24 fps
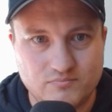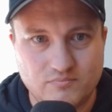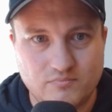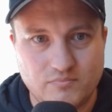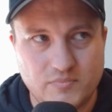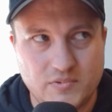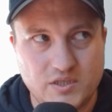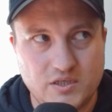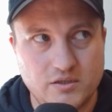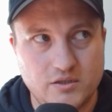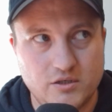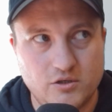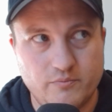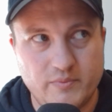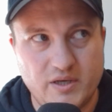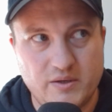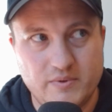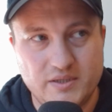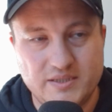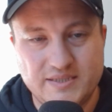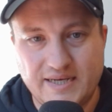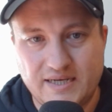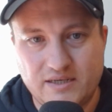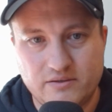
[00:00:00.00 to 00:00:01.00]
you know,
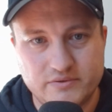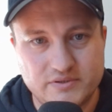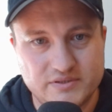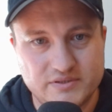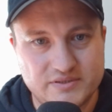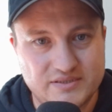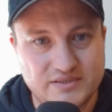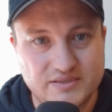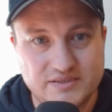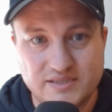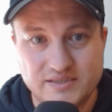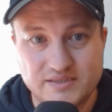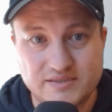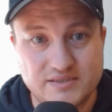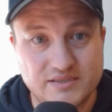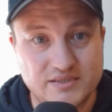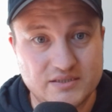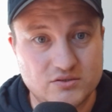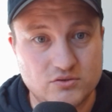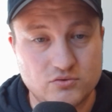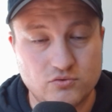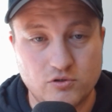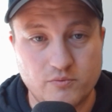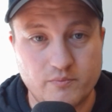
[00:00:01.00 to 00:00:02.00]
maybe doubt the
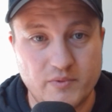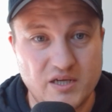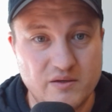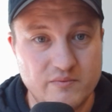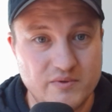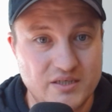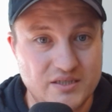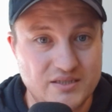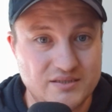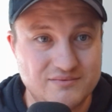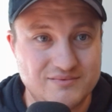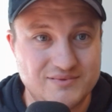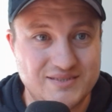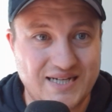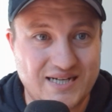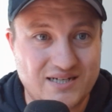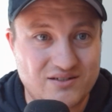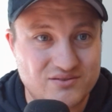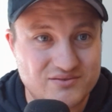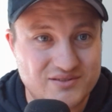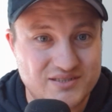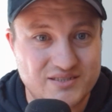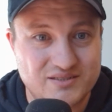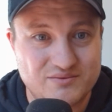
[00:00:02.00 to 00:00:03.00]
statistics or maybe
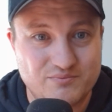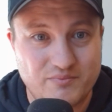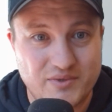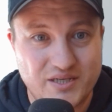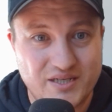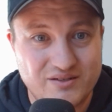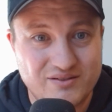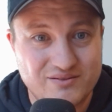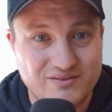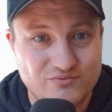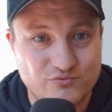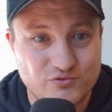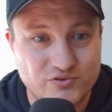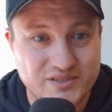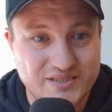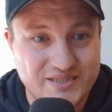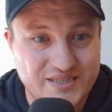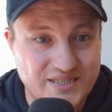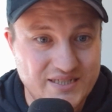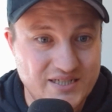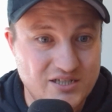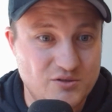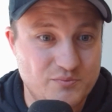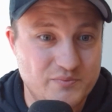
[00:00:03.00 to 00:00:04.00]
doubt that men really
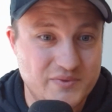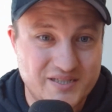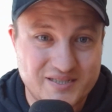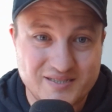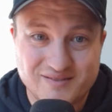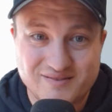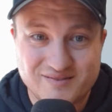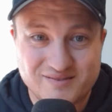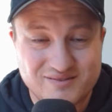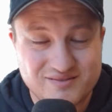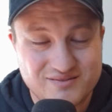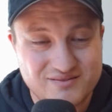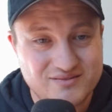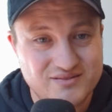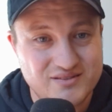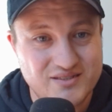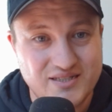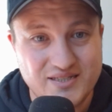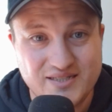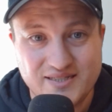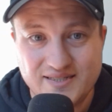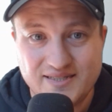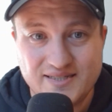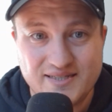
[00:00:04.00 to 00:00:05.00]
need help, because,
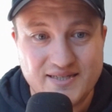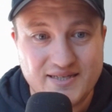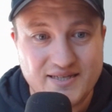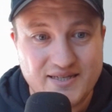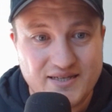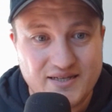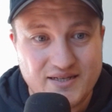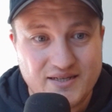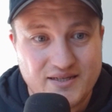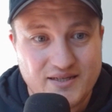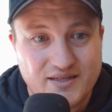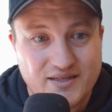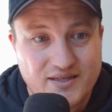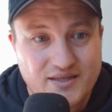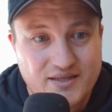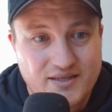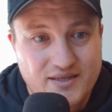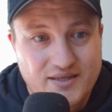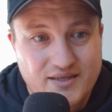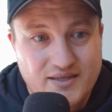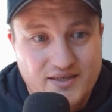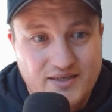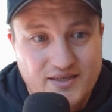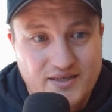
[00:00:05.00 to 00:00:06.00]

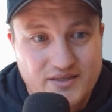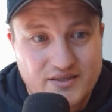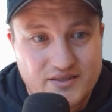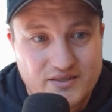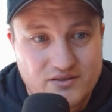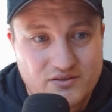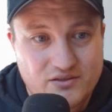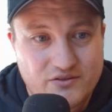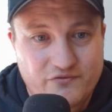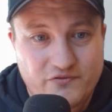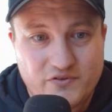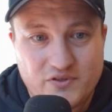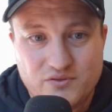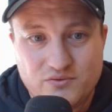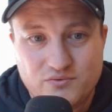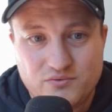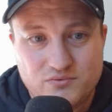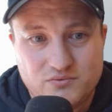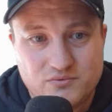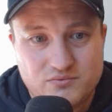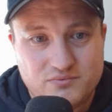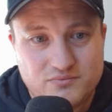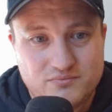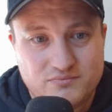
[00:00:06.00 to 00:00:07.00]
you know, if
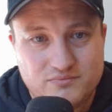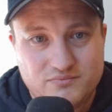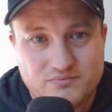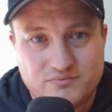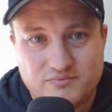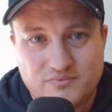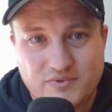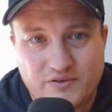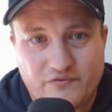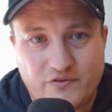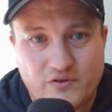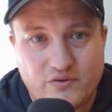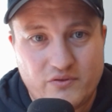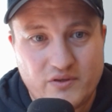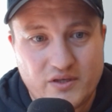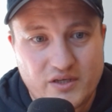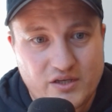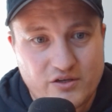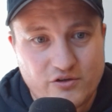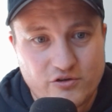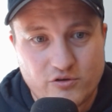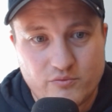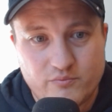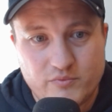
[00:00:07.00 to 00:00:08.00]
you think
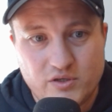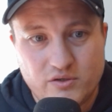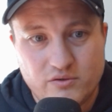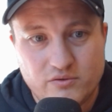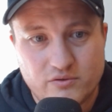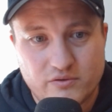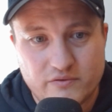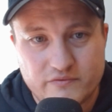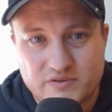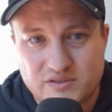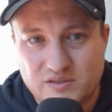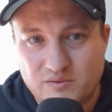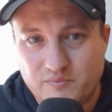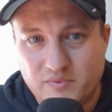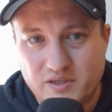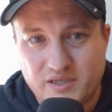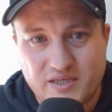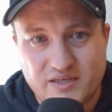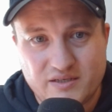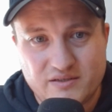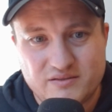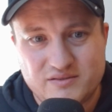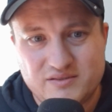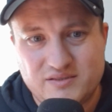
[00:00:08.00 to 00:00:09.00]
you're immune, or if somebody
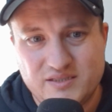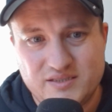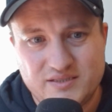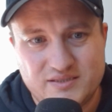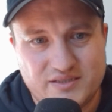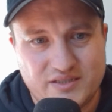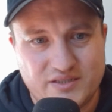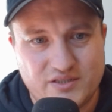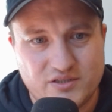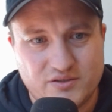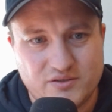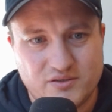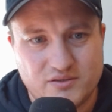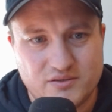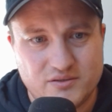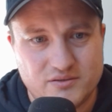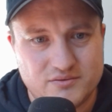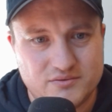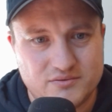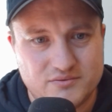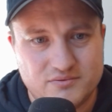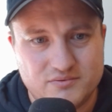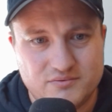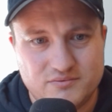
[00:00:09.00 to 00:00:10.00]
else thinks that
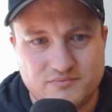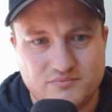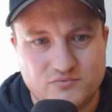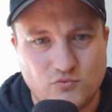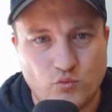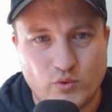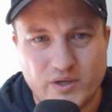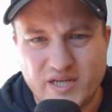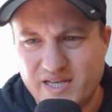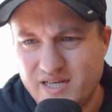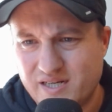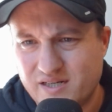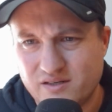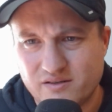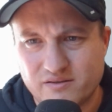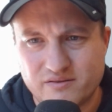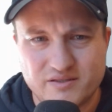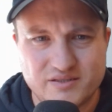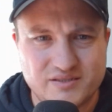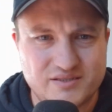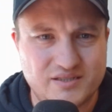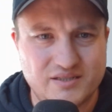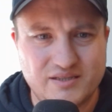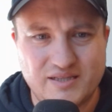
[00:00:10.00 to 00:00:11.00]
you're weak or
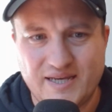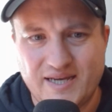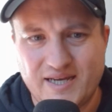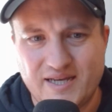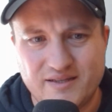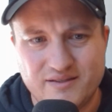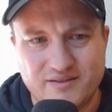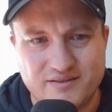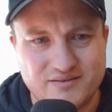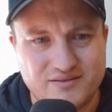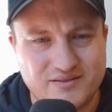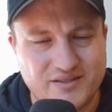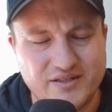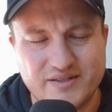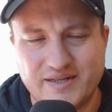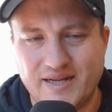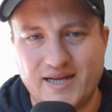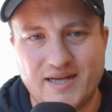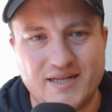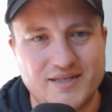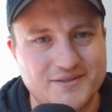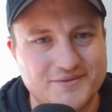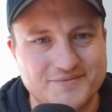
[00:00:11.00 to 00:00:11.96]
this and that, you're not.